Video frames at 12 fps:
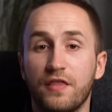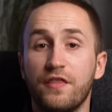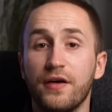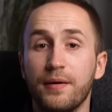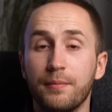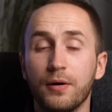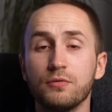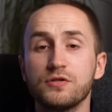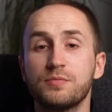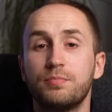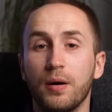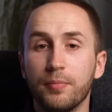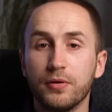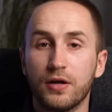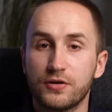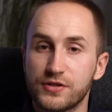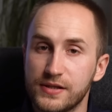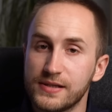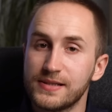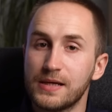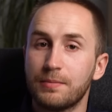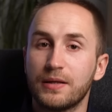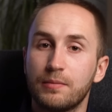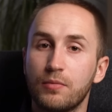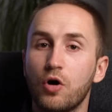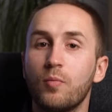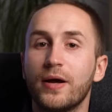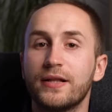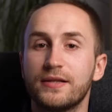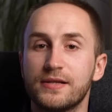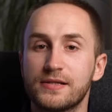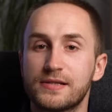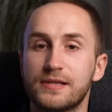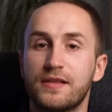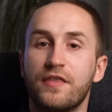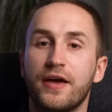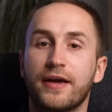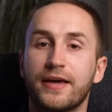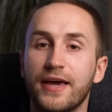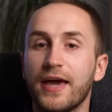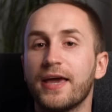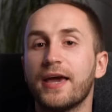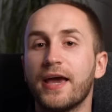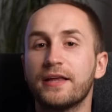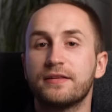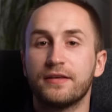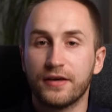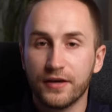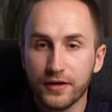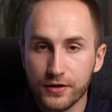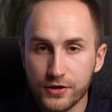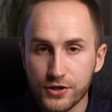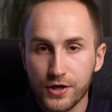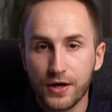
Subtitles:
The most popular system at the moment is the K80 Hitch,